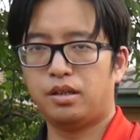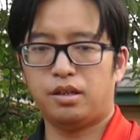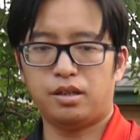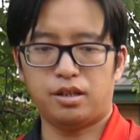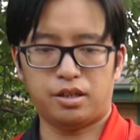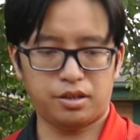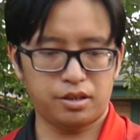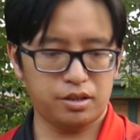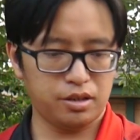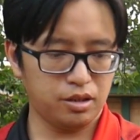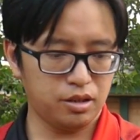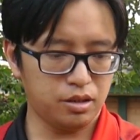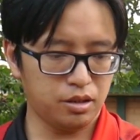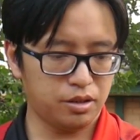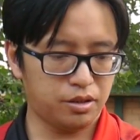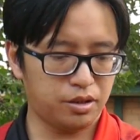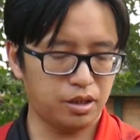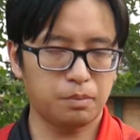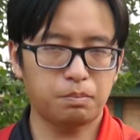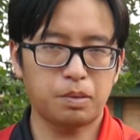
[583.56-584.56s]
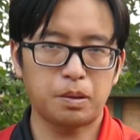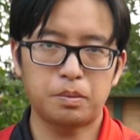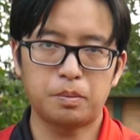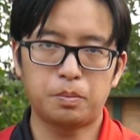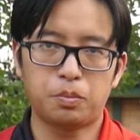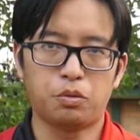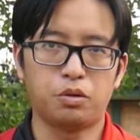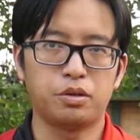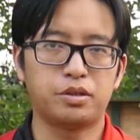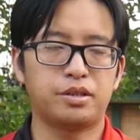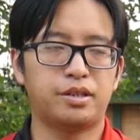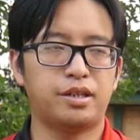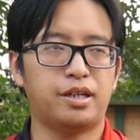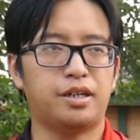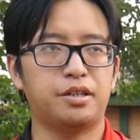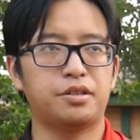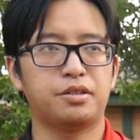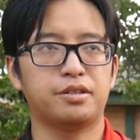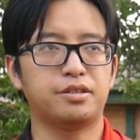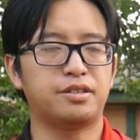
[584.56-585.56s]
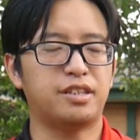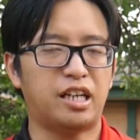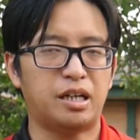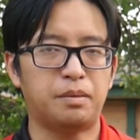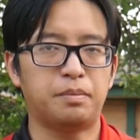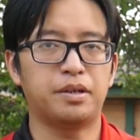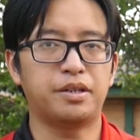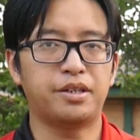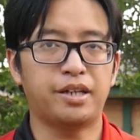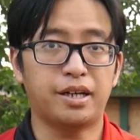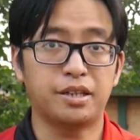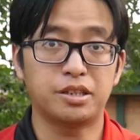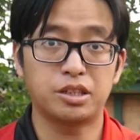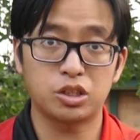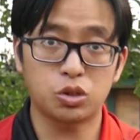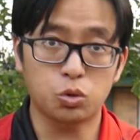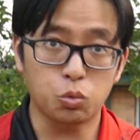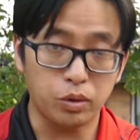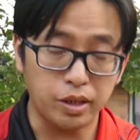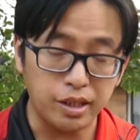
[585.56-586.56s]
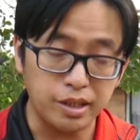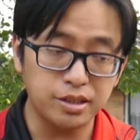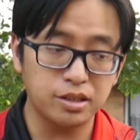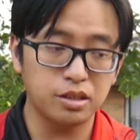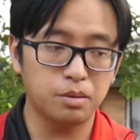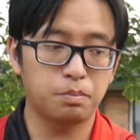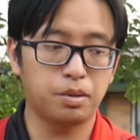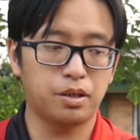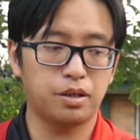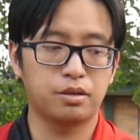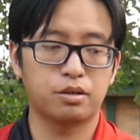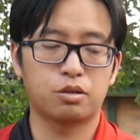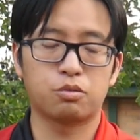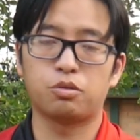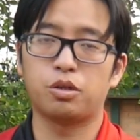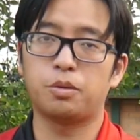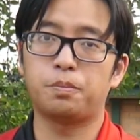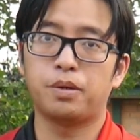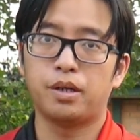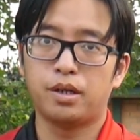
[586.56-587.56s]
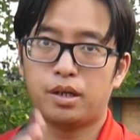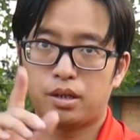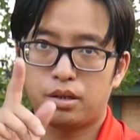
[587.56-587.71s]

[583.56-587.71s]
Another thing people pointed out is, am I now squeezing the bow grip?